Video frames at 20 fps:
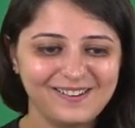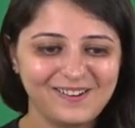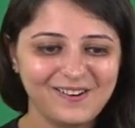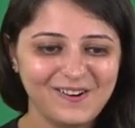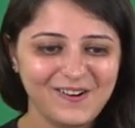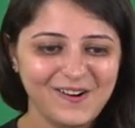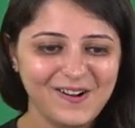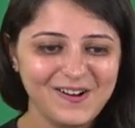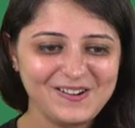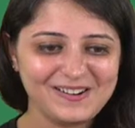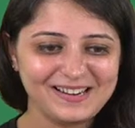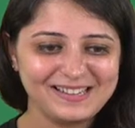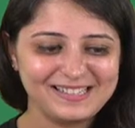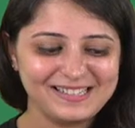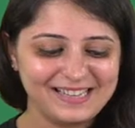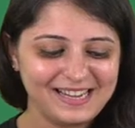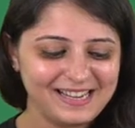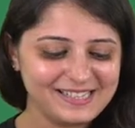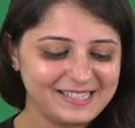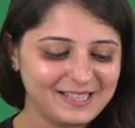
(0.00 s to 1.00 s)
All
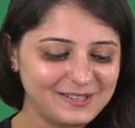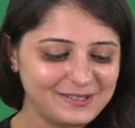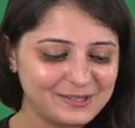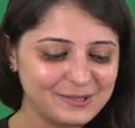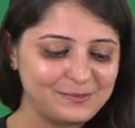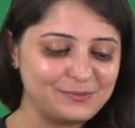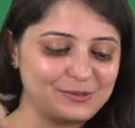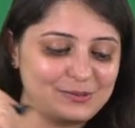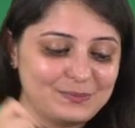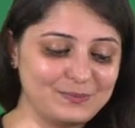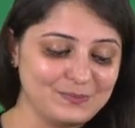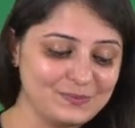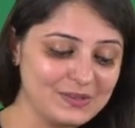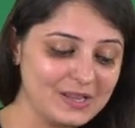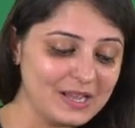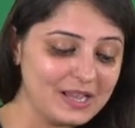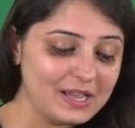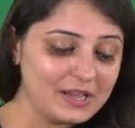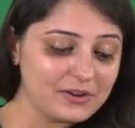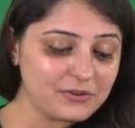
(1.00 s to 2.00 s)
right. Yes, Harsimran.
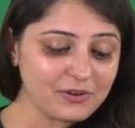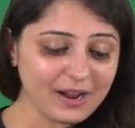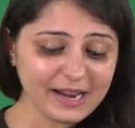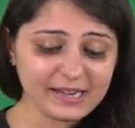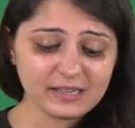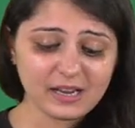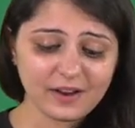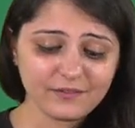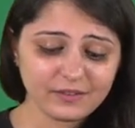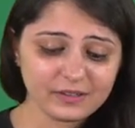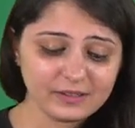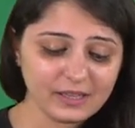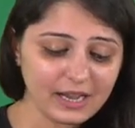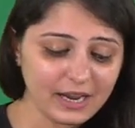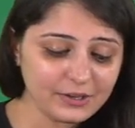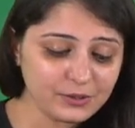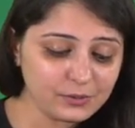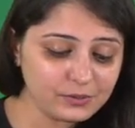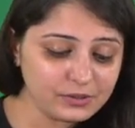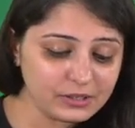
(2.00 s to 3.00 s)
Right after
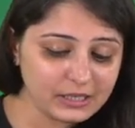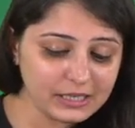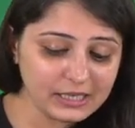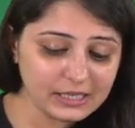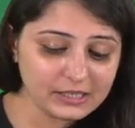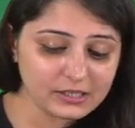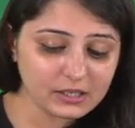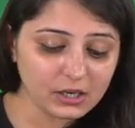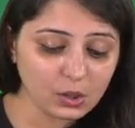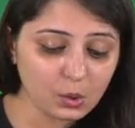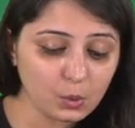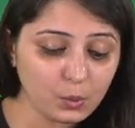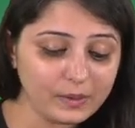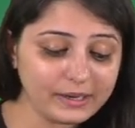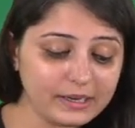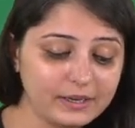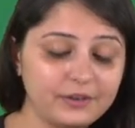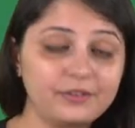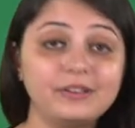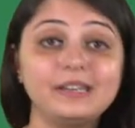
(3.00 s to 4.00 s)
that, you need a
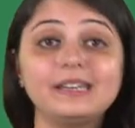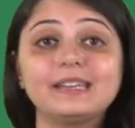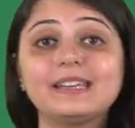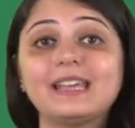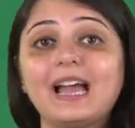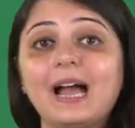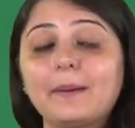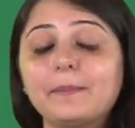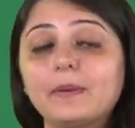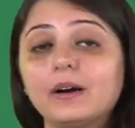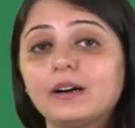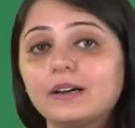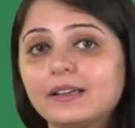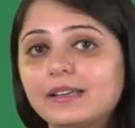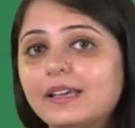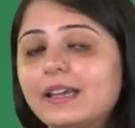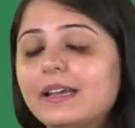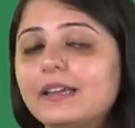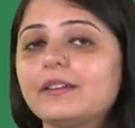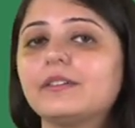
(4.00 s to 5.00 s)
quick recap
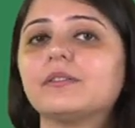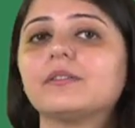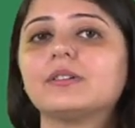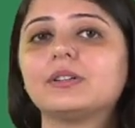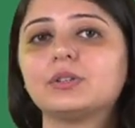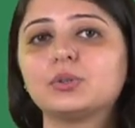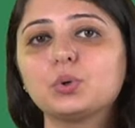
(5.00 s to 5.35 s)
again.